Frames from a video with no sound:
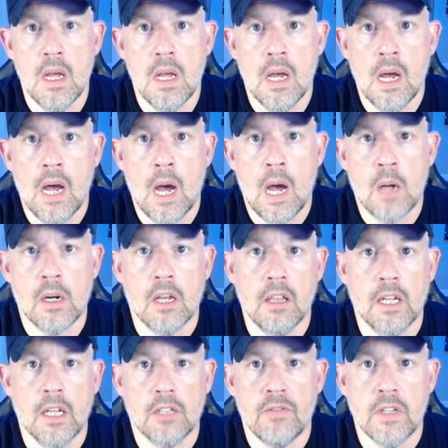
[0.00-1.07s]
how to
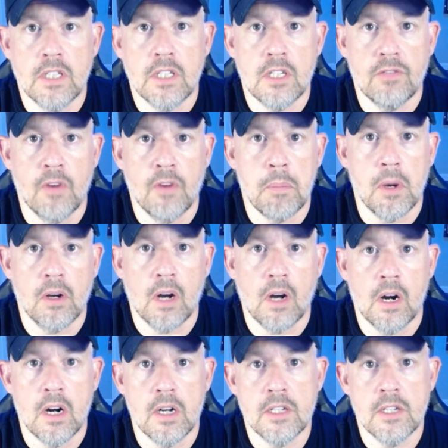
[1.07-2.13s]
collect vintage football
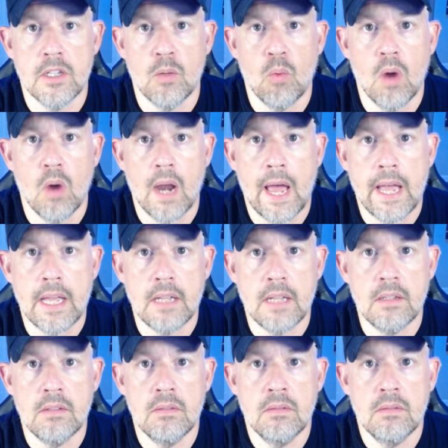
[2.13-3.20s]
cards and what I
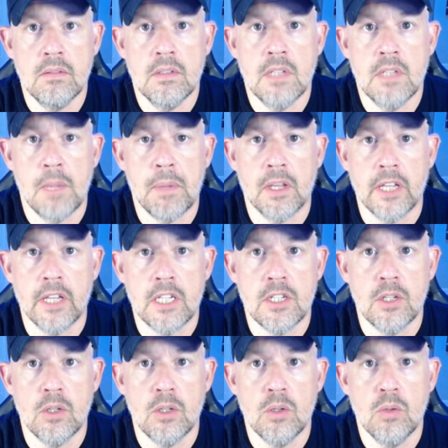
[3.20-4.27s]
typically
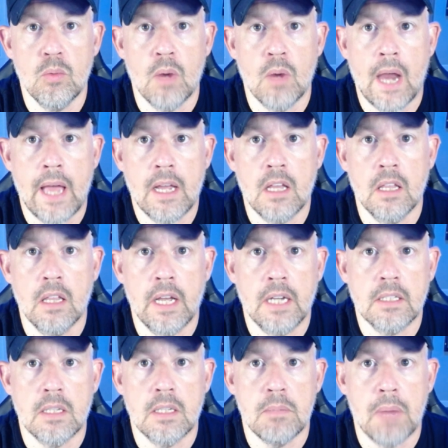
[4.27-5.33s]
do when I collect
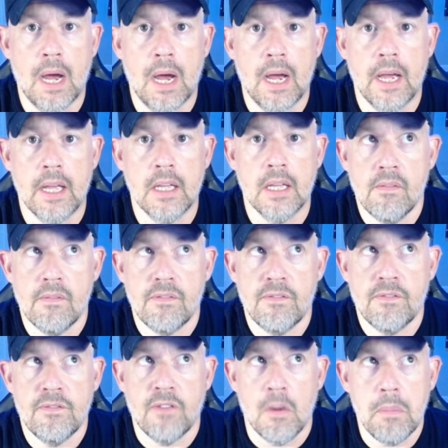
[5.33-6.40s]
and buy. And
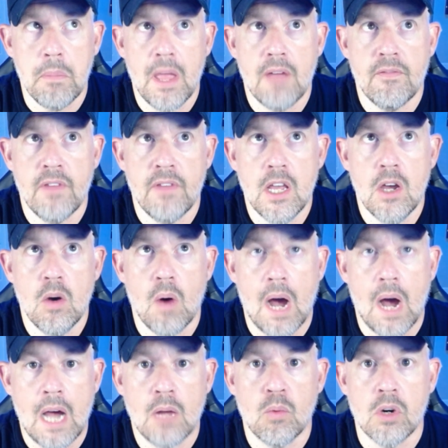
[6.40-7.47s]
from that video
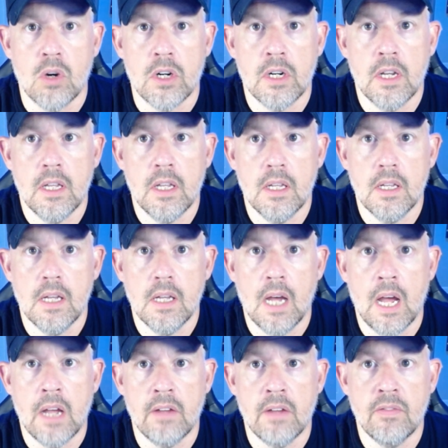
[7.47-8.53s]
onward,
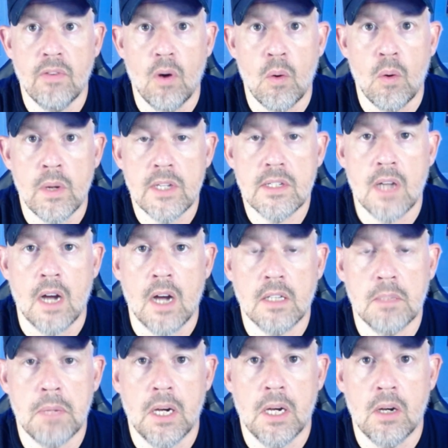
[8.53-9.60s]
I've always talked
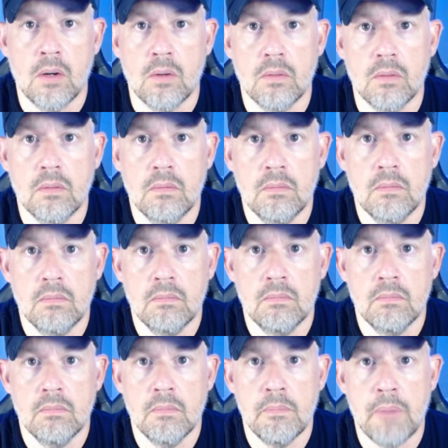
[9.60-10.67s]
about
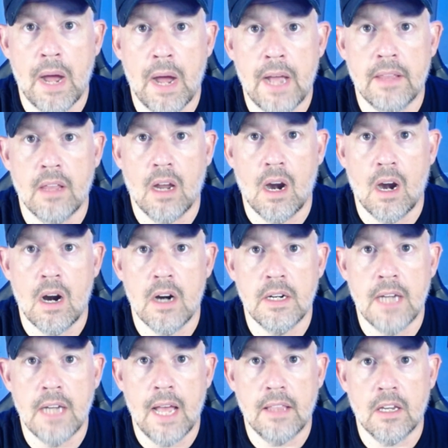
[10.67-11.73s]
buying the card,
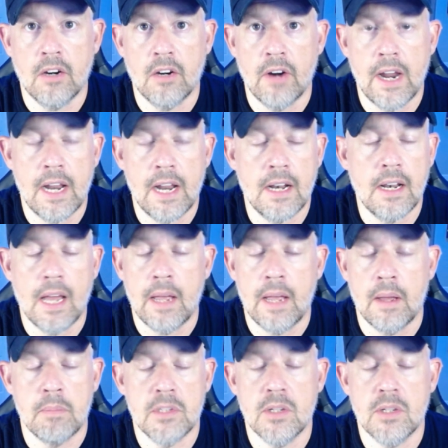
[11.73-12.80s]
not the grade. I
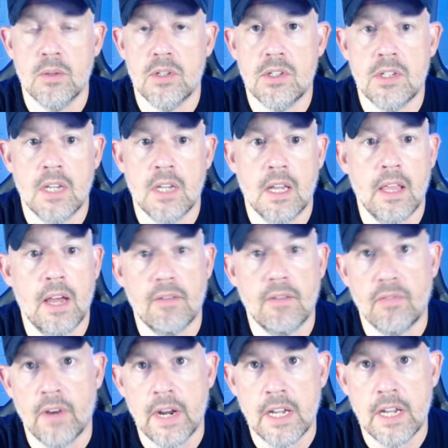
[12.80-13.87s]
am so sick of that
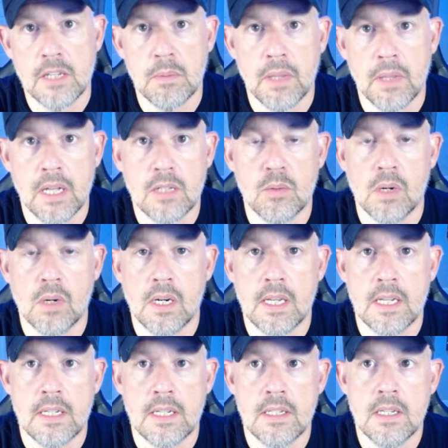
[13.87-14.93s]
phrase, but that's what it
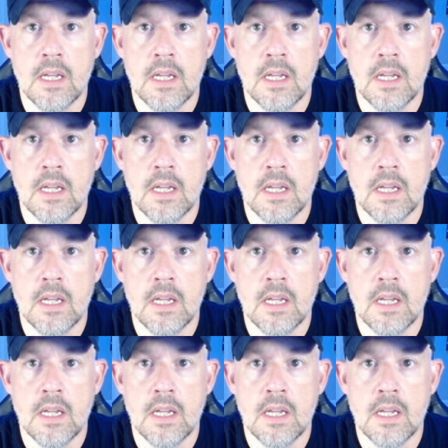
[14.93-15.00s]
is.